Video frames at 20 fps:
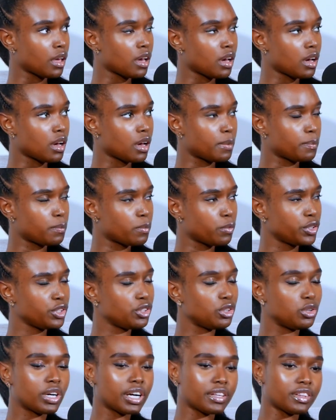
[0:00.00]
um when you
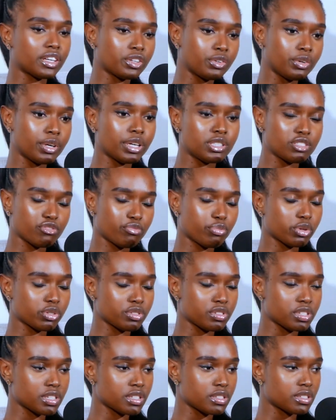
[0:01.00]
look at the creative
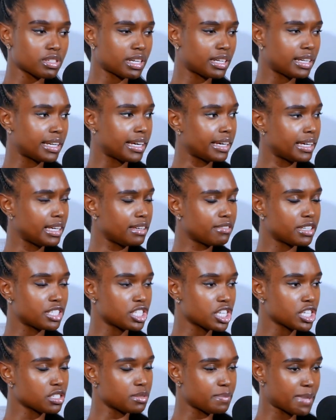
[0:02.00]
process and like even
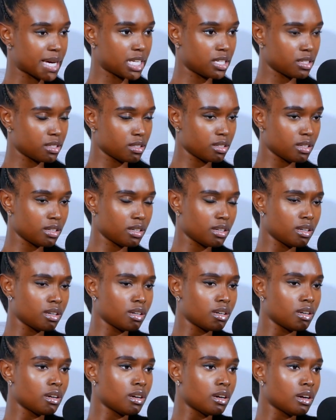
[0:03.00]
just mine
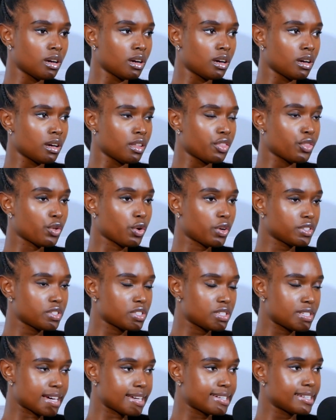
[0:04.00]
thoughts
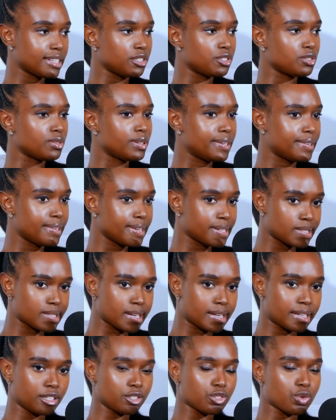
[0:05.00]
turning into lyrics
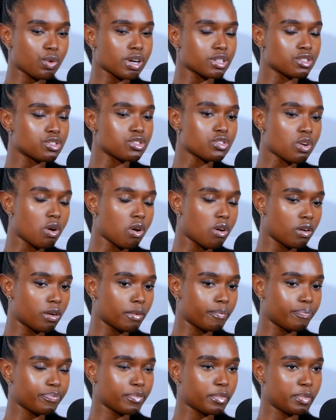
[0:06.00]
turning into a song
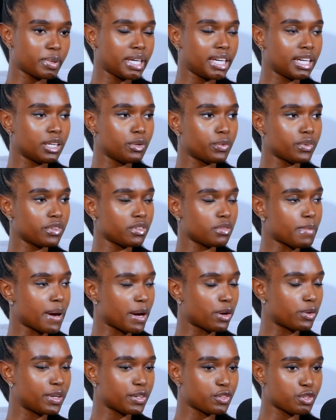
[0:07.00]
begin with my
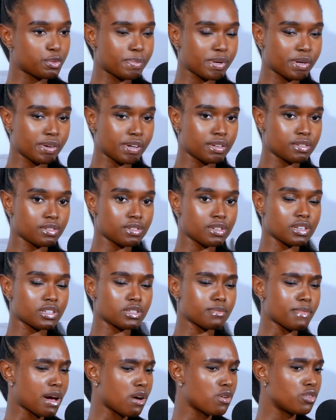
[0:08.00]
own experiences
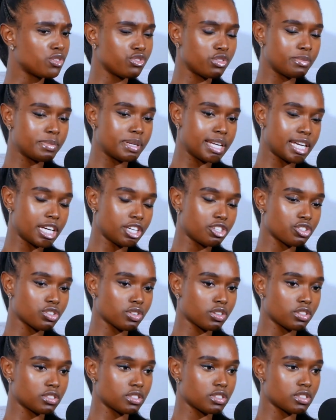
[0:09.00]
my own
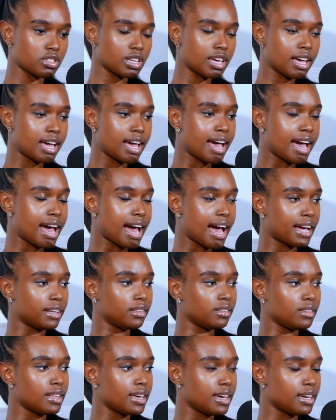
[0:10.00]
ruminations
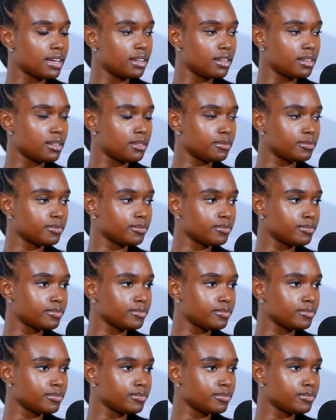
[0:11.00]
and then